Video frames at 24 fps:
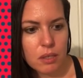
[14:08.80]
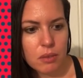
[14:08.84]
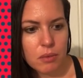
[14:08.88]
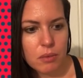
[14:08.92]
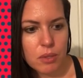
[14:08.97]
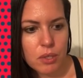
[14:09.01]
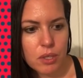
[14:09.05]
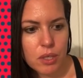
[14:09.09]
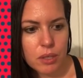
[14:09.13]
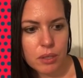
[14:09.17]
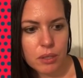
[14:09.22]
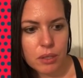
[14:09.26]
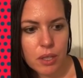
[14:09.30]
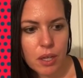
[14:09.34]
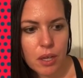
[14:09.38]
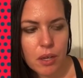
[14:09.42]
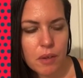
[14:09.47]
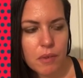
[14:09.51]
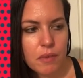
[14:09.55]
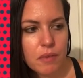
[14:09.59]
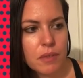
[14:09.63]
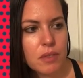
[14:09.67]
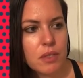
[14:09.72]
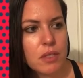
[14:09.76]
which I
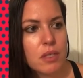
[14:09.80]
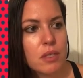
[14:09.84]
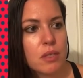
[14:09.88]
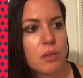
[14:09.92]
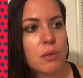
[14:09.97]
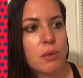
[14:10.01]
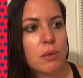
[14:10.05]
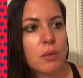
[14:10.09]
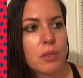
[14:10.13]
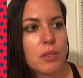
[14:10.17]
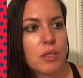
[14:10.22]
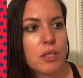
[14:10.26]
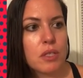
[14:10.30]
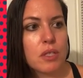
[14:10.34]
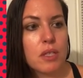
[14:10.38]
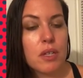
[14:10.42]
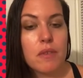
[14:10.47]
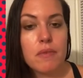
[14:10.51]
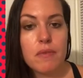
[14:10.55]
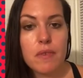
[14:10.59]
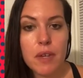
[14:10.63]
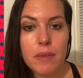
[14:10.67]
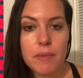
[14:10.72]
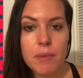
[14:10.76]
love. This is gorgeous. And
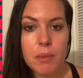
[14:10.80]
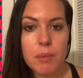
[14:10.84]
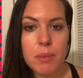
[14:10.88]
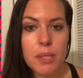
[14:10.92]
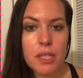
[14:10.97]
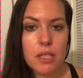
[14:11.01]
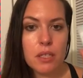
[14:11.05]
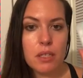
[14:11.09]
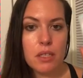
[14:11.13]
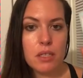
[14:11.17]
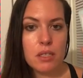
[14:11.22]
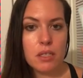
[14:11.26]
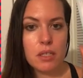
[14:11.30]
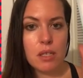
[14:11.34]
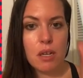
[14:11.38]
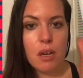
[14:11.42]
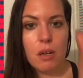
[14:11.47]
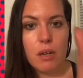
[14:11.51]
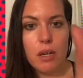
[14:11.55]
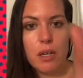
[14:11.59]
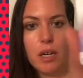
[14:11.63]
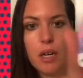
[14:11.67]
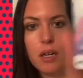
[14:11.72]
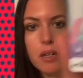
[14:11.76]
I've never picked this
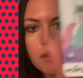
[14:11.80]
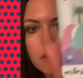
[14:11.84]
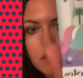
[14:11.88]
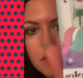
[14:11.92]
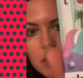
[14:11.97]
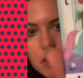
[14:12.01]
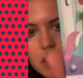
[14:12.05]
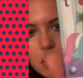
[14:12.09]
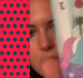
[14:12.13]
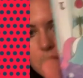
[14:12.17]
card out of this